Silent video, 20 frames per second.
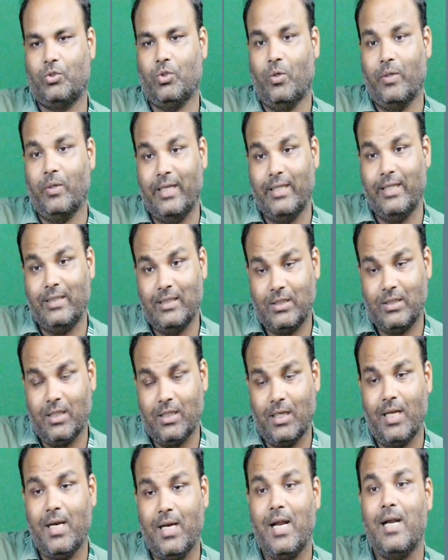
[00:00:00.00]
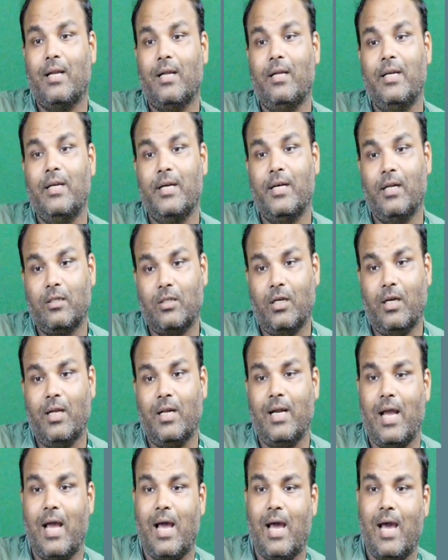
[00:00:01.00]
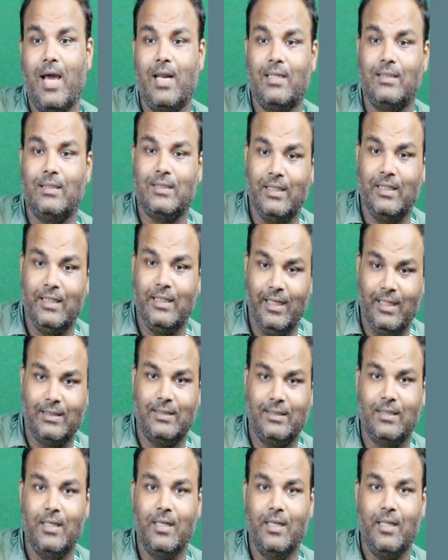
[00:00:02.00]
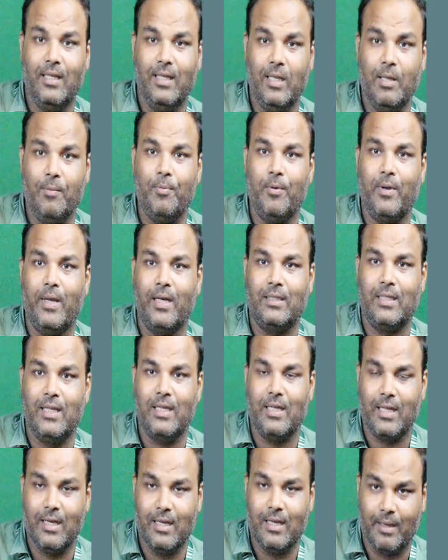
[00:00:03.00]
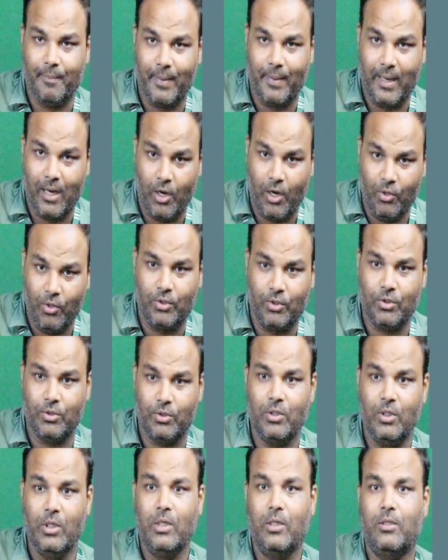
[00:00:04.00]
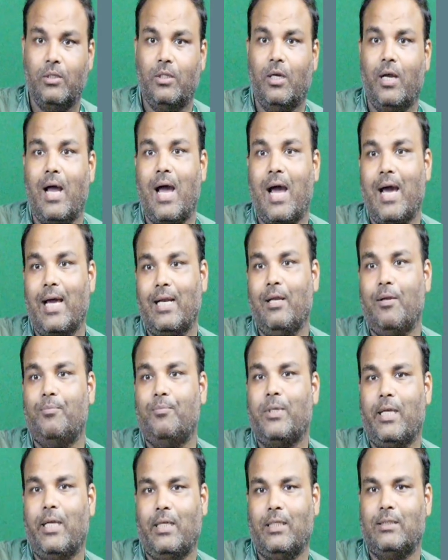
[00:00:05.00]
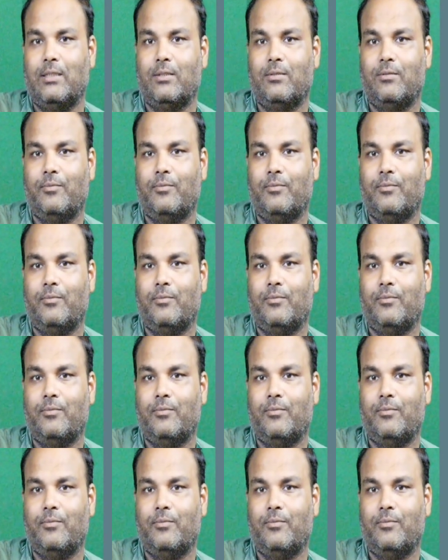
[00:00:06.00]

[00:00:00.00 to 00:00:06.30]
So resistor and the inductor are series if you are thinking about the RF case.